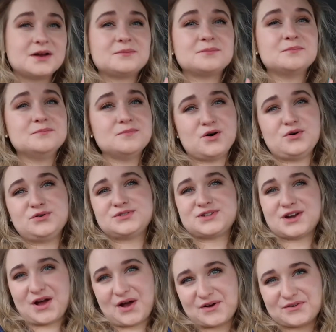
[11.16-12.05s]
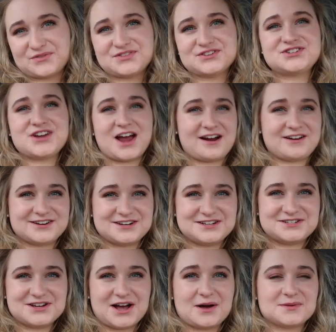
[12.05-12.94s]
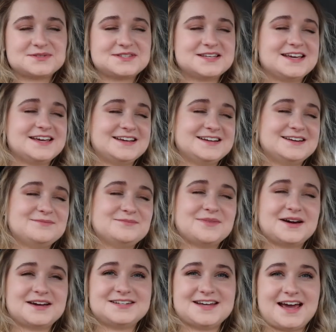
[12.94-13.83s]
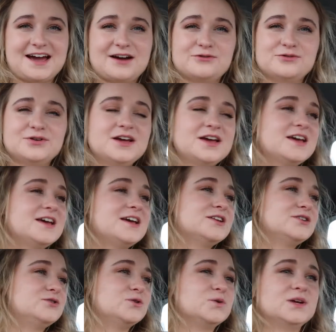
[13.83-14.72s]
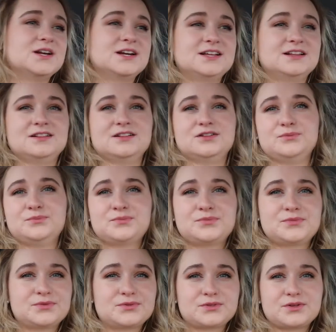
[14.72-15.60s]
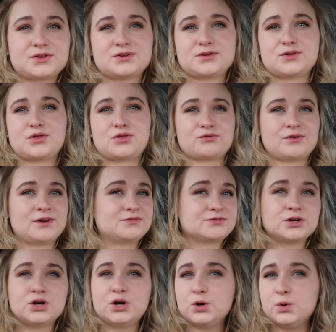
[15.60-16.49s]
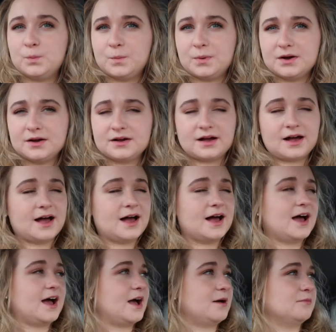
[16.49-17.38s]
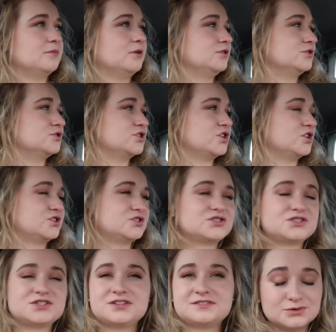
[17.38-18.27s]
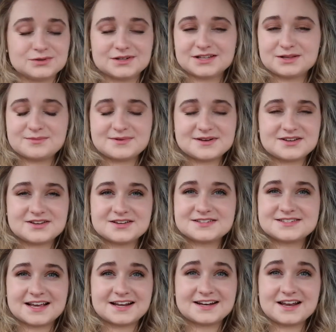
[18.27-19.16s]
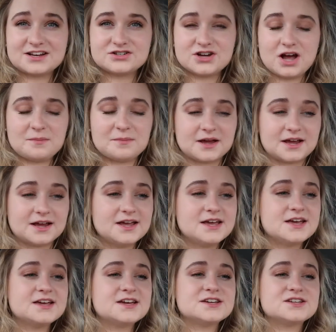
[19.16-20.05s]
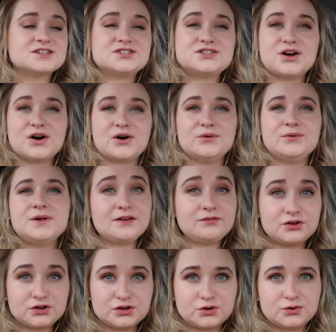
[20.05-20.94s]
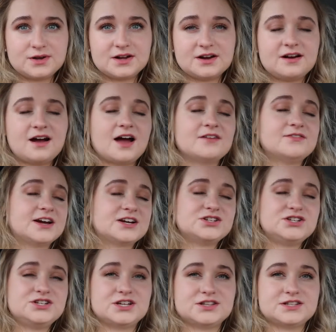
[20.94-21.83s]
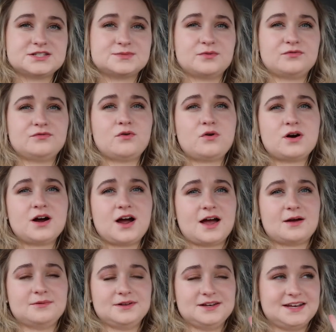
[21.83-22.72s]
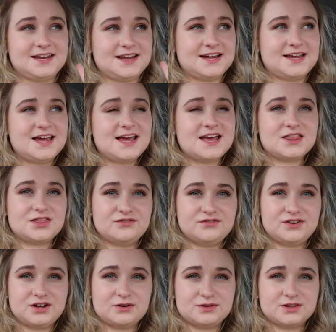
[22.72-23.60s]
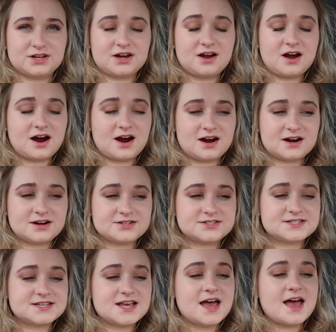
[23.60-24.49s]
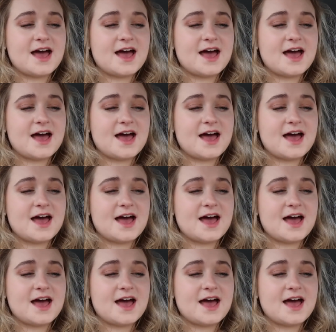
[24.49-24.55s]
most of the charity shops in my town, doing a little thrift loop, just doing a little bit of secondhand shopping. So, if you're new here, I've actually done this before. I will link the video in the cards.